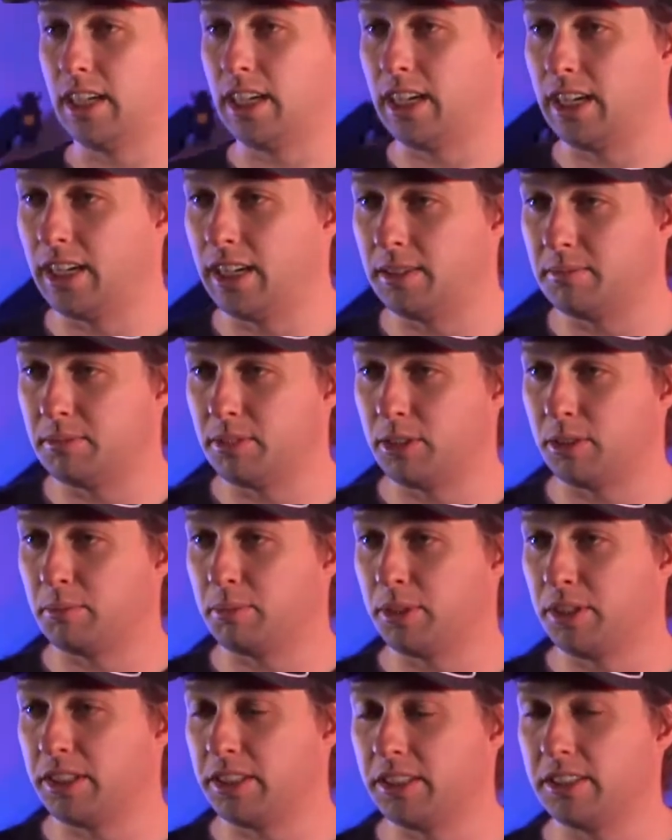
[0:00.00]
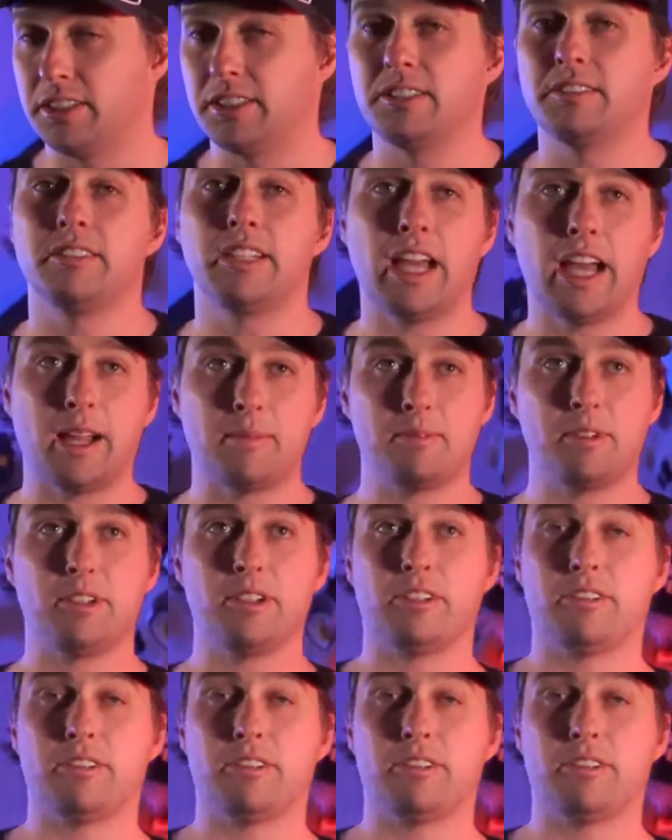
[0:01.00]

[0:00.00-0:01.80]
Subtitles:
I'm doing pretty good. You? Yeah, I'm doing